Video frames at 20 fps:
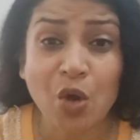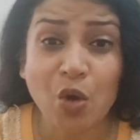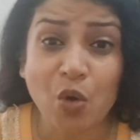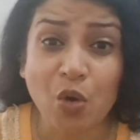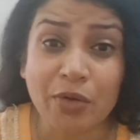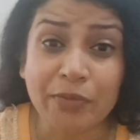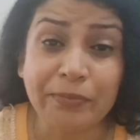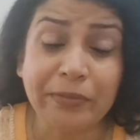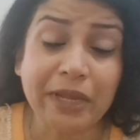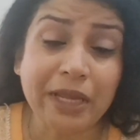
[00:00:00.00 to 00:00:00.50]

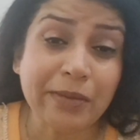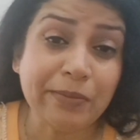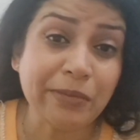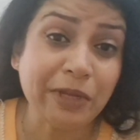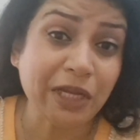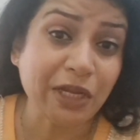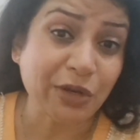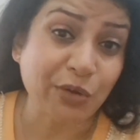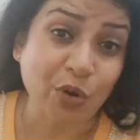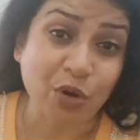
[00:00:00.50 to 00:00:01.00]
or
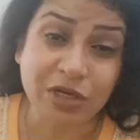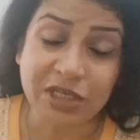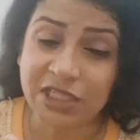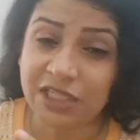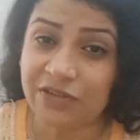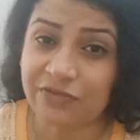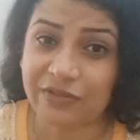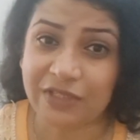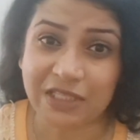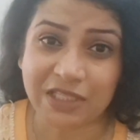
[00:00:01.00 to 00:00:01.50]
maybe not
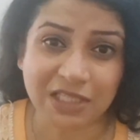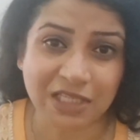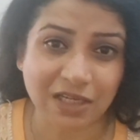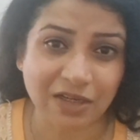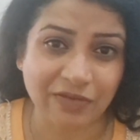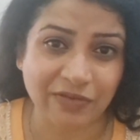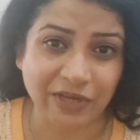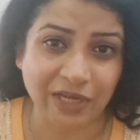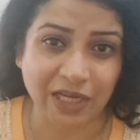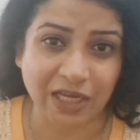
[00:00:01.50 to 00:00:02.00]
even
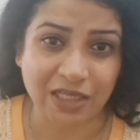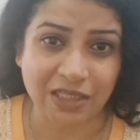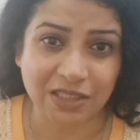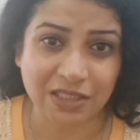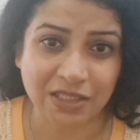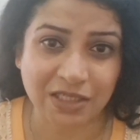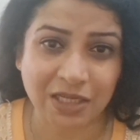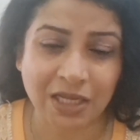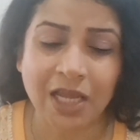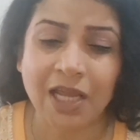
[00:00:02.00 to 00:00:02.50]
serving
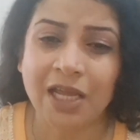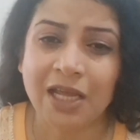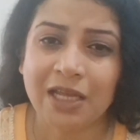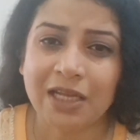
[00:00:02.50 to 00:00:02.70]
us.